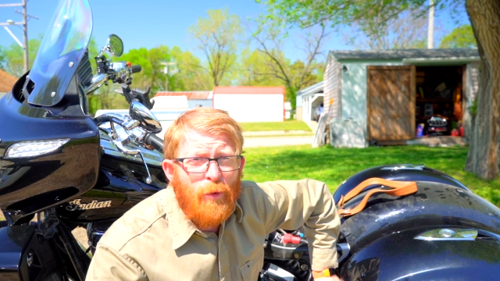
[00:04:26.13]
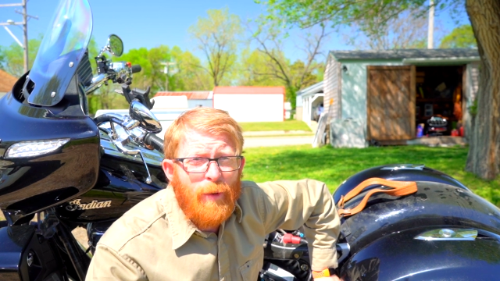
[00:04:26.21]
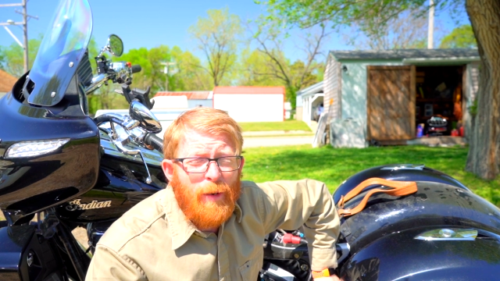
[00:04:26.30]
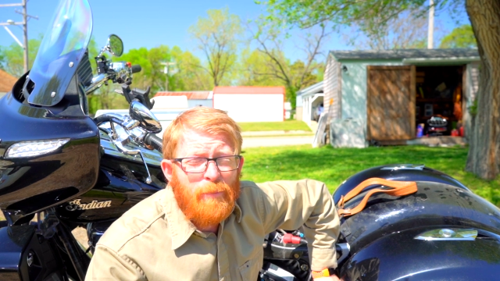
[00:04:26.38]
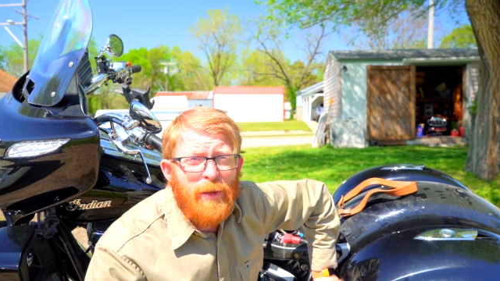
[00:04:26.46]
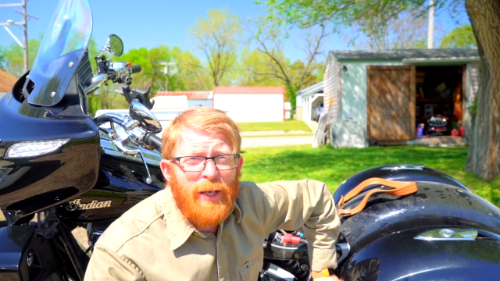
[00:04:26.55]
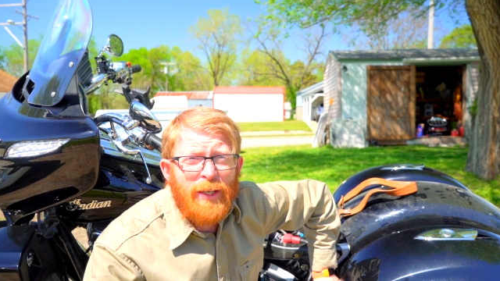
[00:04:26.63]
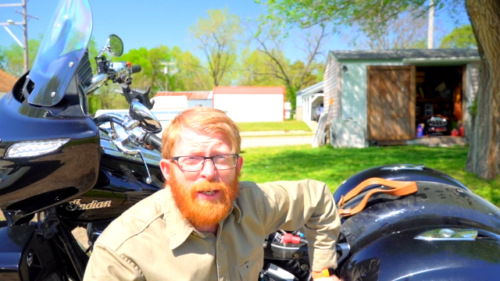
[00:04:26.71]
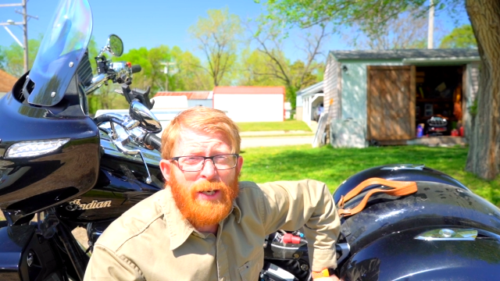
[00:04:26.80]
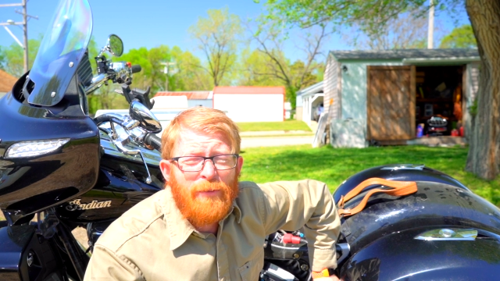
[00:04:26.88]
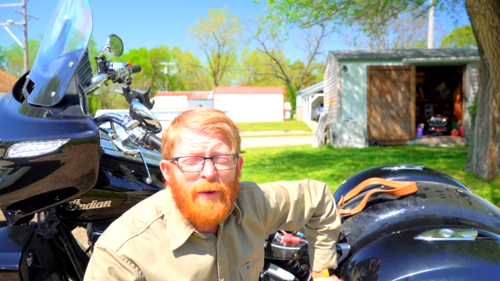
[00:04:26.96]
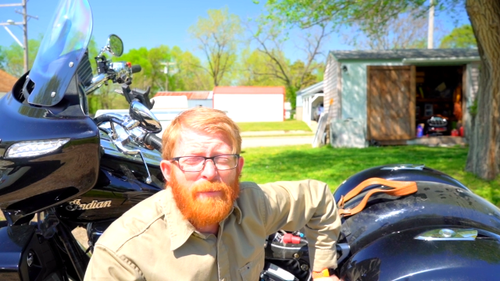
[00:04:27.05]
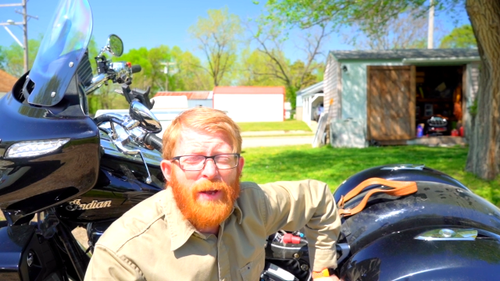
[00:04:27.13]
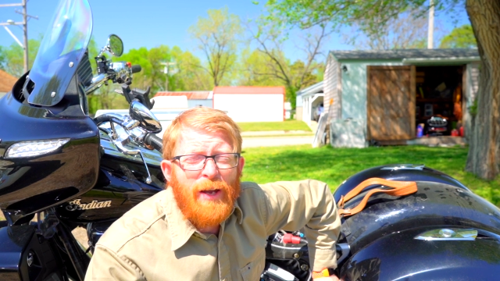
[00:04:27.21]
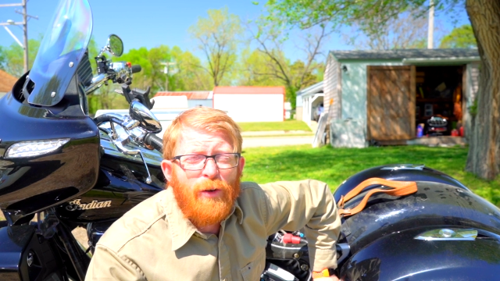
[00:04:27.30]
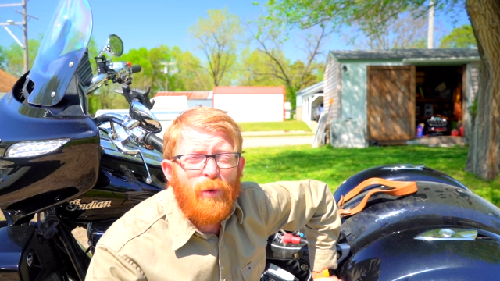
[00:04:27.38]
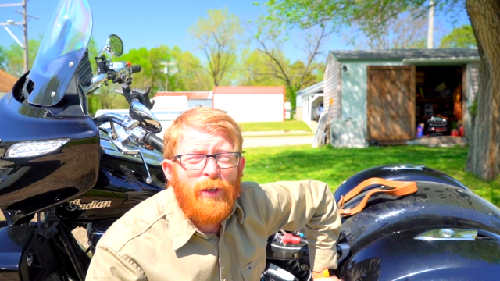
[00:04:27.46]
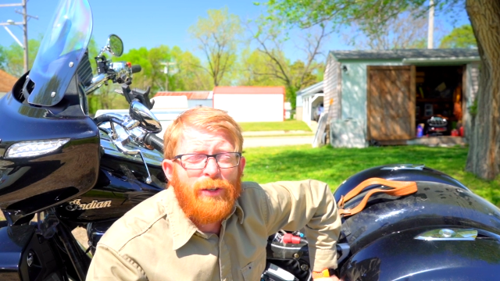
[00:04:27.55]
unplug it in if I'm
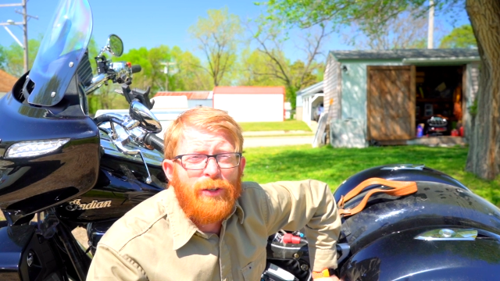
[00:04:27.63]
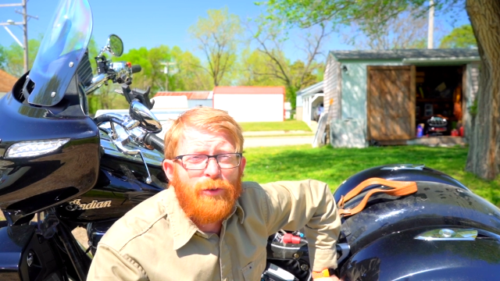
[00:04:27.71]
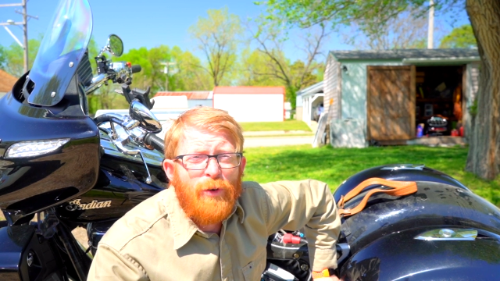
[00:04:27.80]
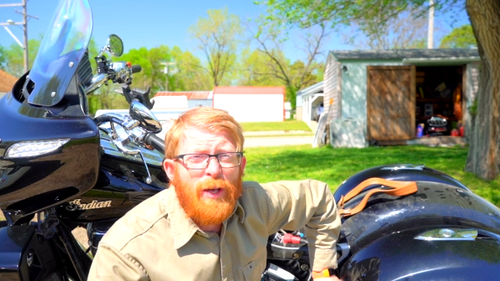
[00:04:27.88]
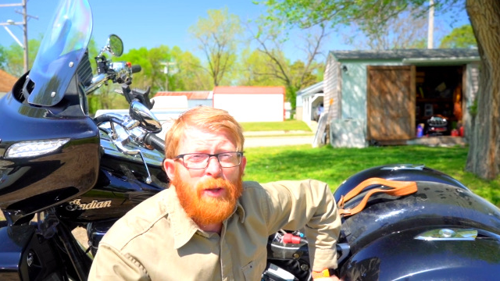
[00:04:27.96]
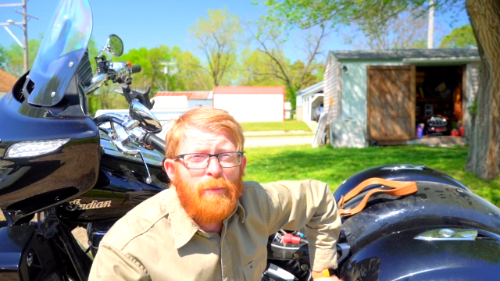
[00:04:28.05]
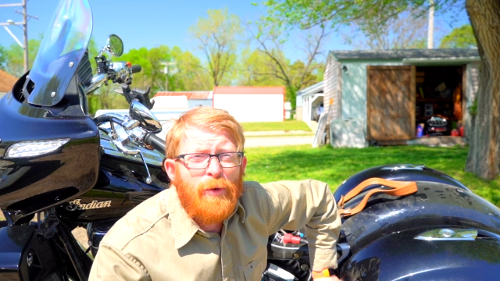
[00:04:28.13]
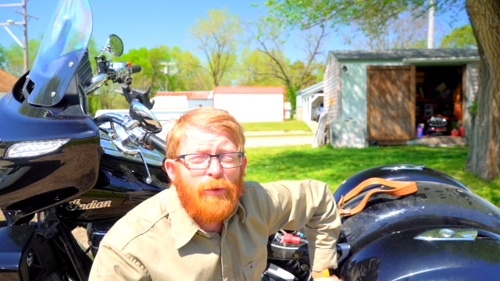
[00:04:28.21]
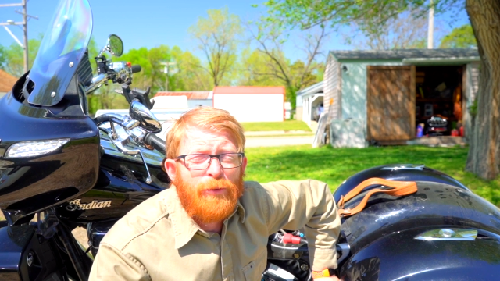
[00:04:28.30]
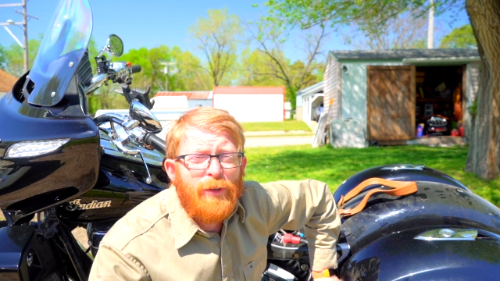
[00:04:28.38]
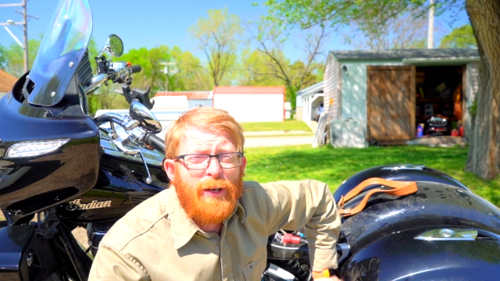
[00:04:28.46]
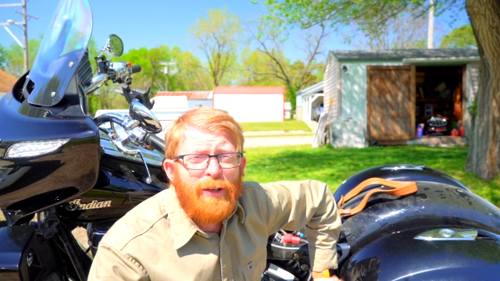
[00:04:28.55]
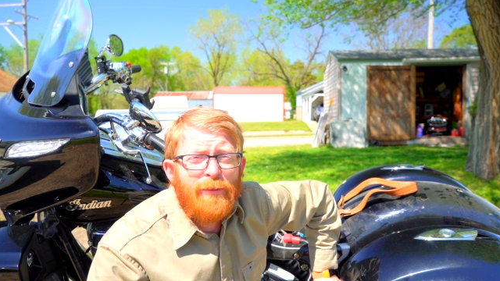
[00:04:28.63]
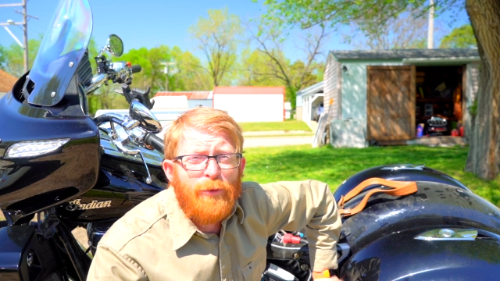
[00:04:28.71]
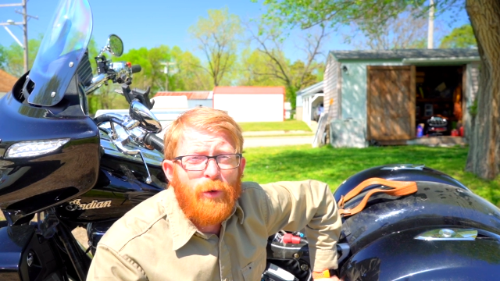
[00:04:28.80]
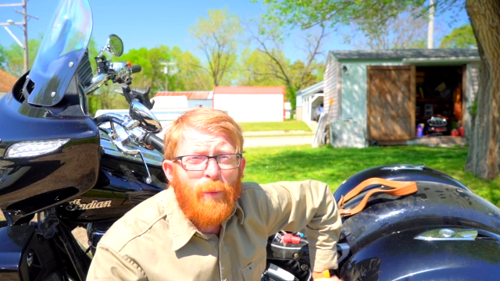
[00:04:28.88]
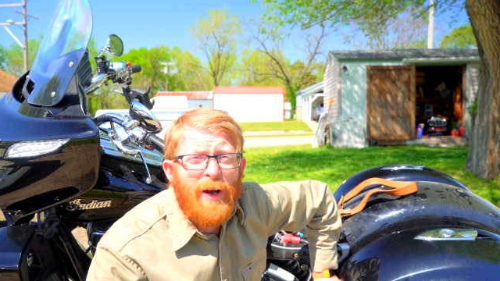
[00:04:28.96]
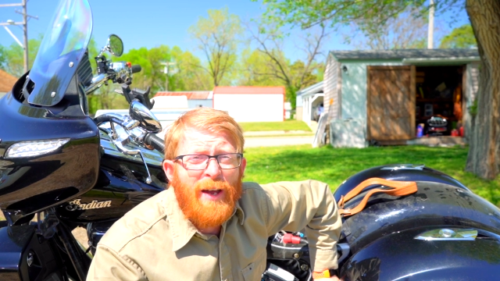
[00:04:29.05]
not going to ride the motorcycle
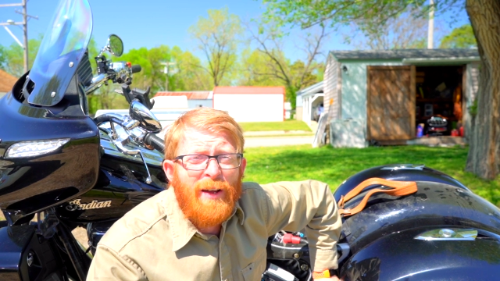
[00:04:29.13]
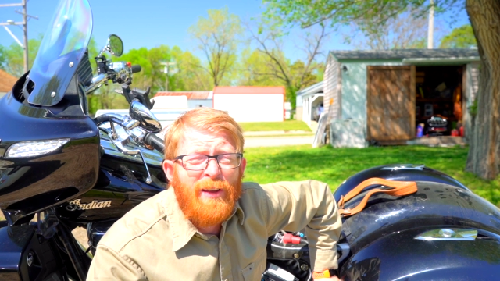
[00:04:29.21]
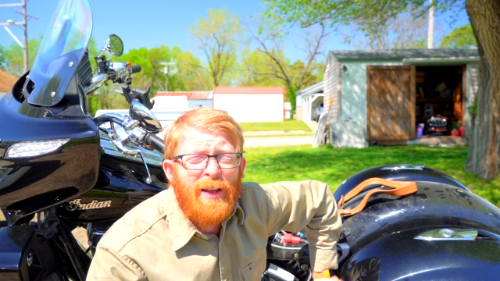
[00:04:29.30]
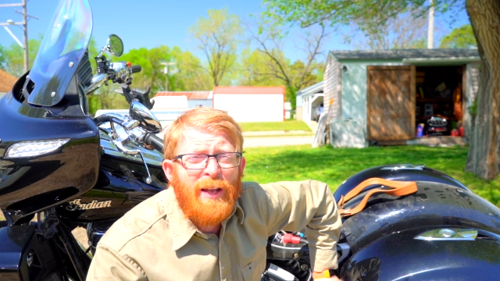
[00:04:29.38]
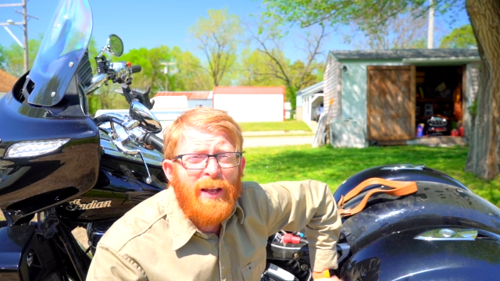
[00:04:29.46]
for a while,